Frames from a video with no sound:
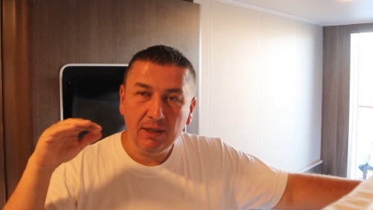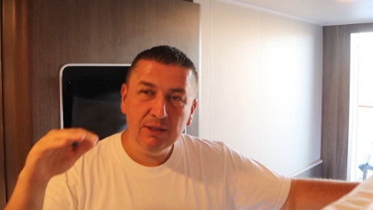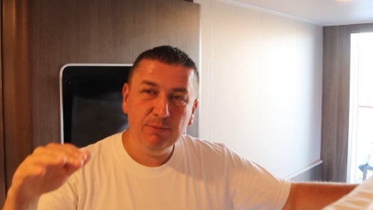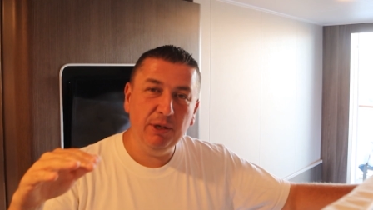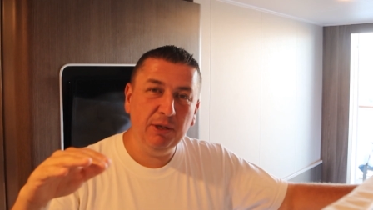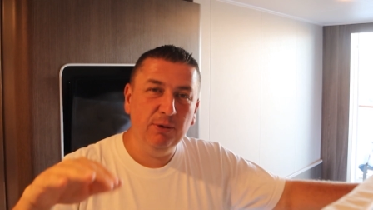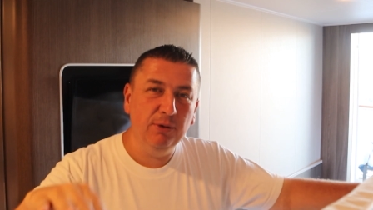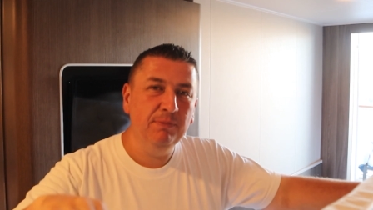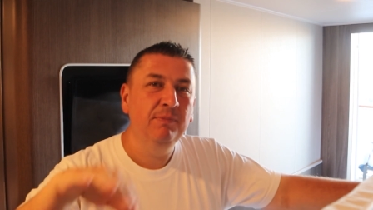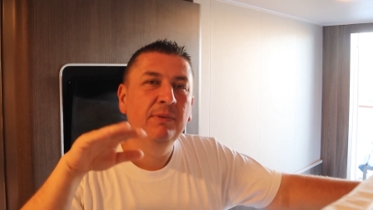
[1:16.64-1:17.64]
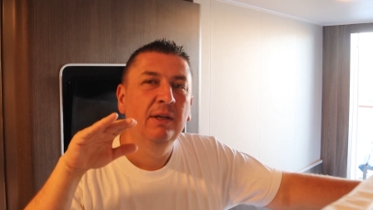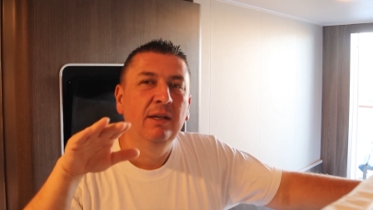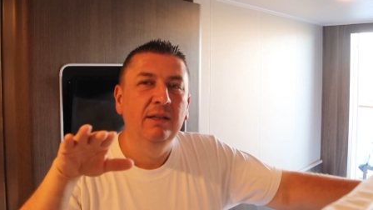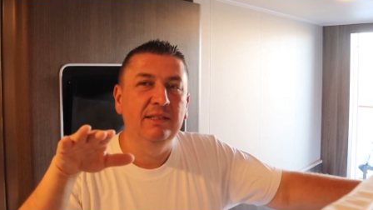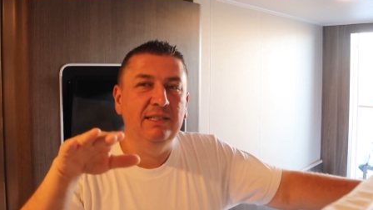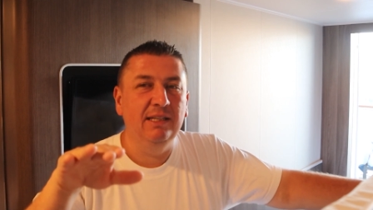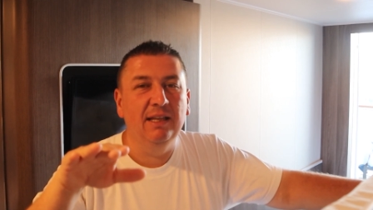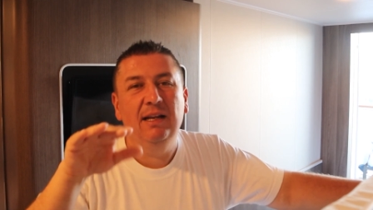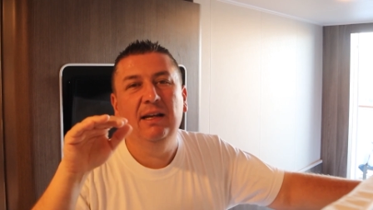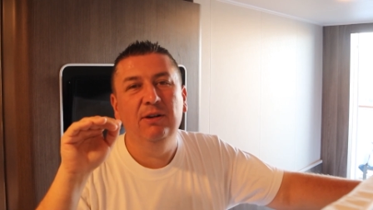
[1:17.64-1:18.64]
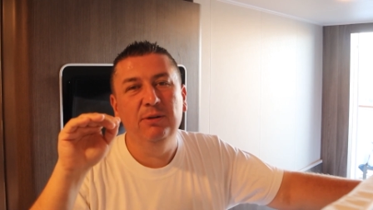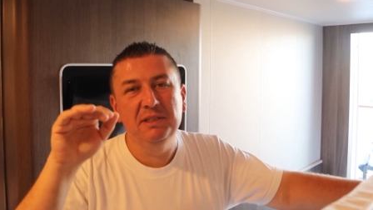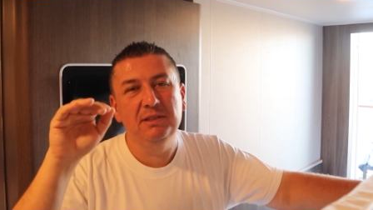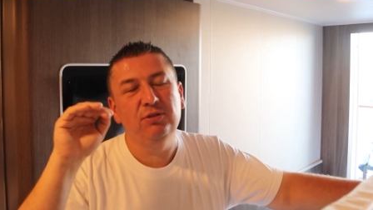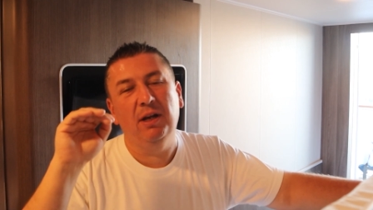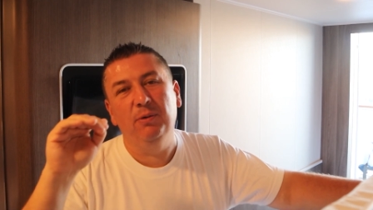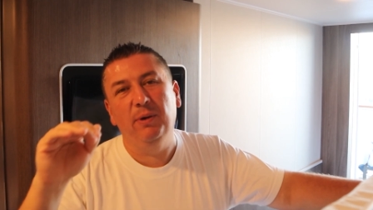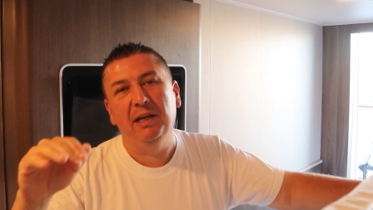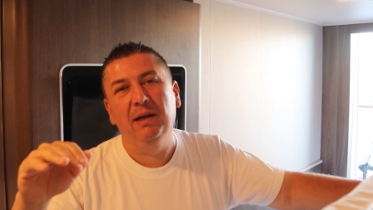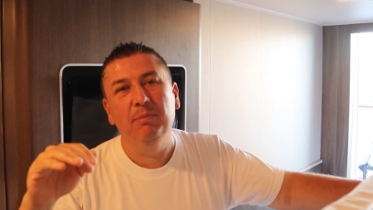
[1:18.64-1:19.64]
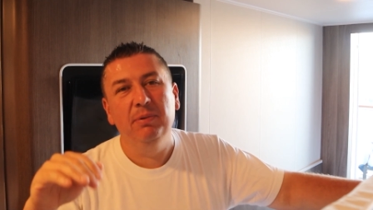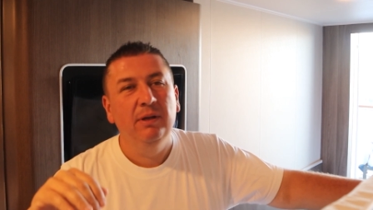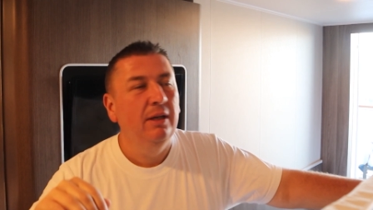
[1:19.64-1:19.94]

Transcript: it's pretty cool to see that. I always try to wake up